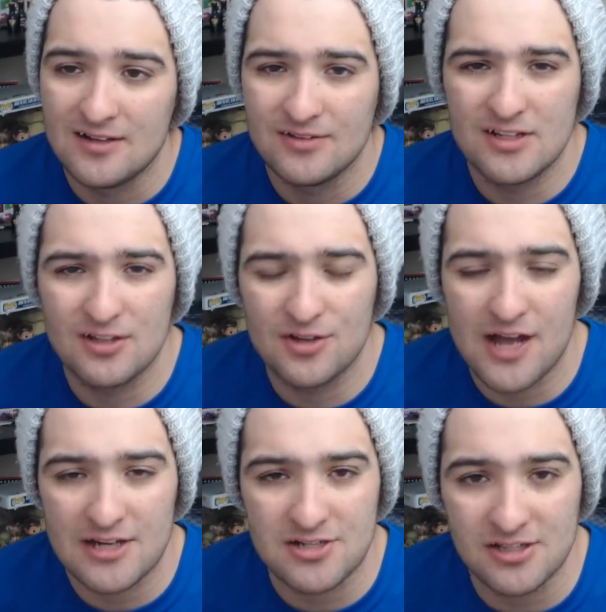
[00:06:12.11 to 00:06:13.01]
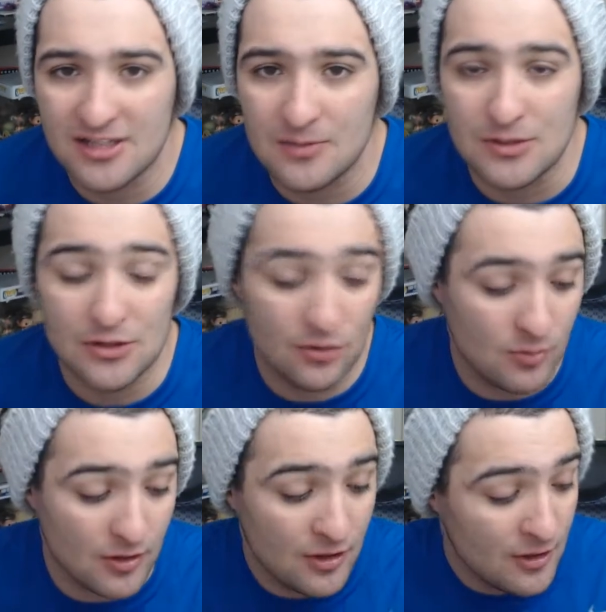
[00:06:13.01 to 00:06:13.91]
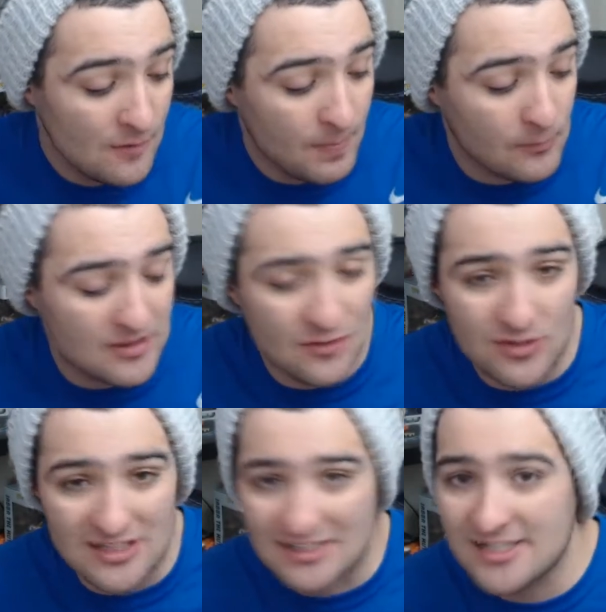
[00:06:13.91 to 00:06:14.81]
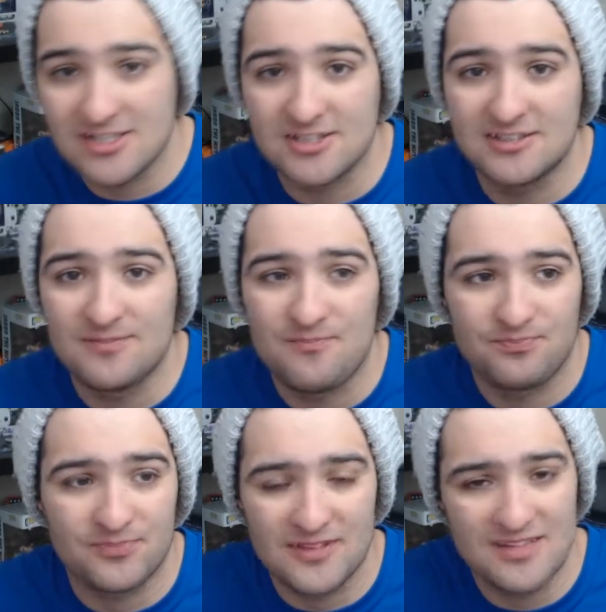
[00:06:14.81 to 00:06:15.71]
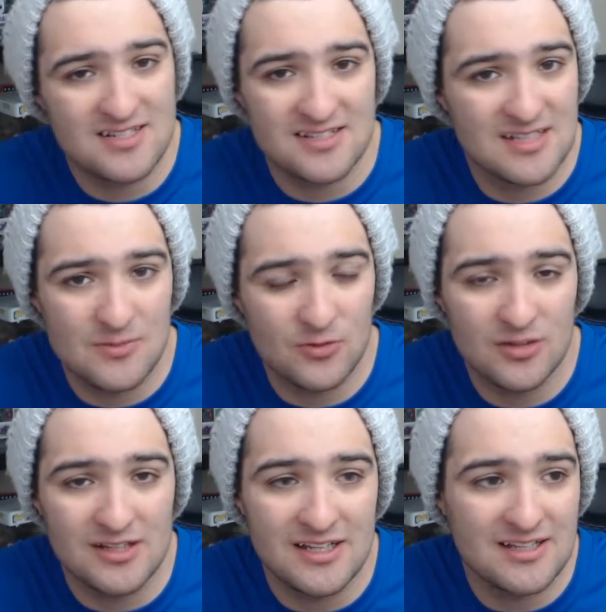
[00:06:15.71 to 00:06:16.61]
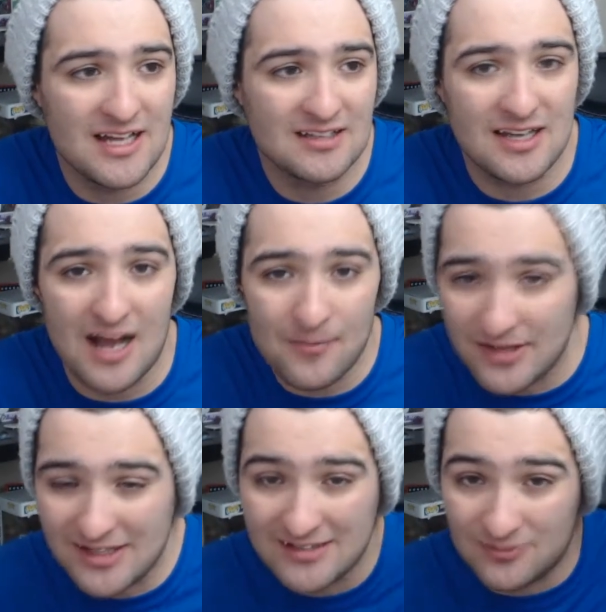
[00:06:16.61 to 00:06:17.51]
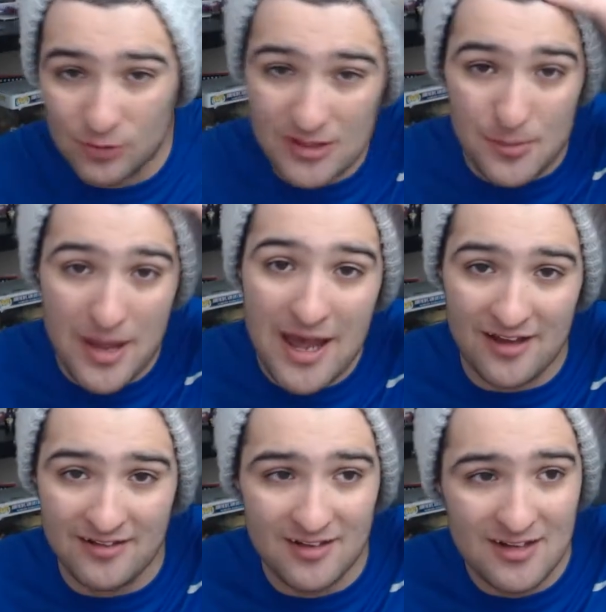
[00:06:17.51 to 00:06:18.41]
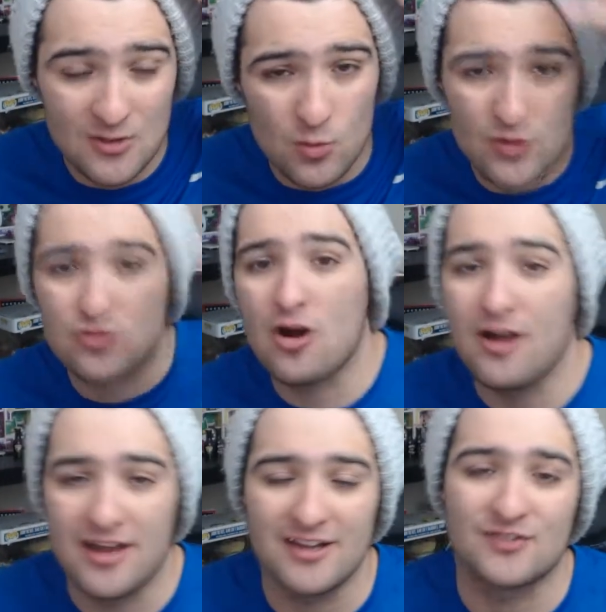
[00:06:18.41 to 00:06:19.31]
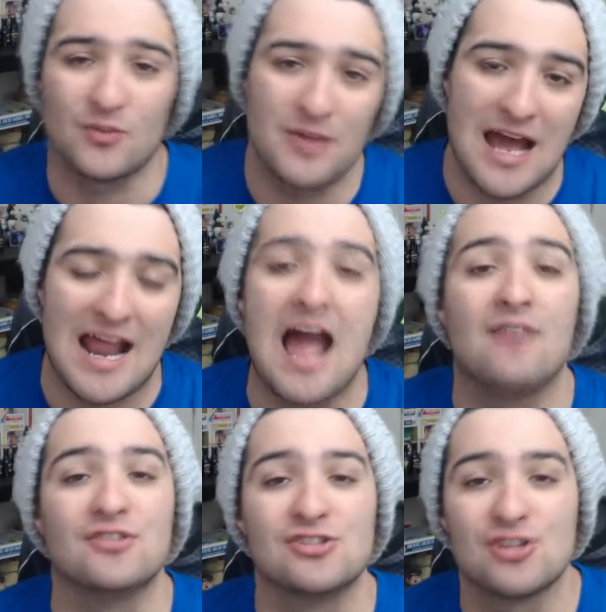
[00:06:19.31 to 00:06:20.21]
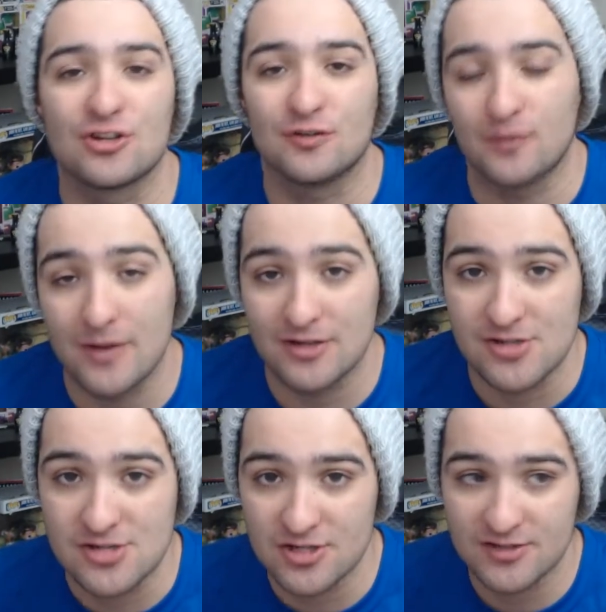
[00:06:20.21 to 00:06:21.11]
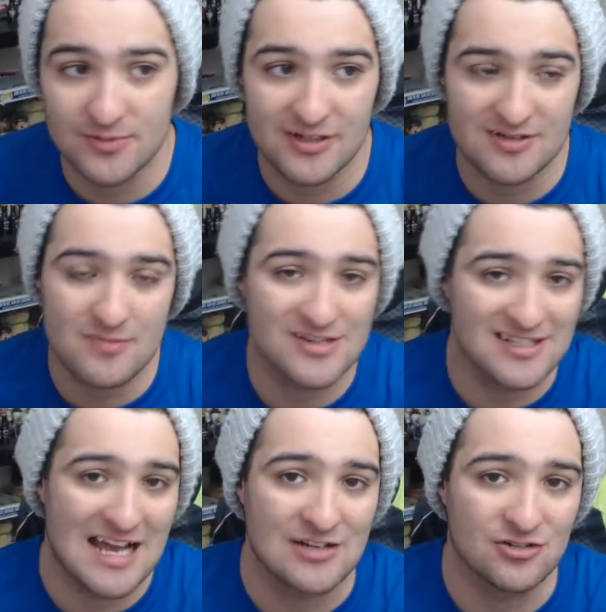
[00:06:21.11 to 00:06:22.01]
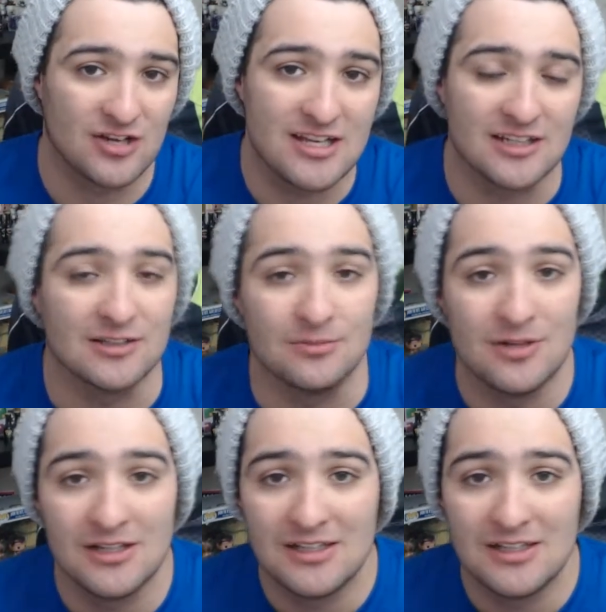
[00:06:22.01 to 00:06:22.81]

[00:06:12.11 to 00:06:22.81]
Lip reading: need a little extra to get me through. But with Ignition, it doesn't seem to really need that. Like, I've been getting really bad withdrawal headaches from not having sugar from energy drinks because I'm just not drinking them.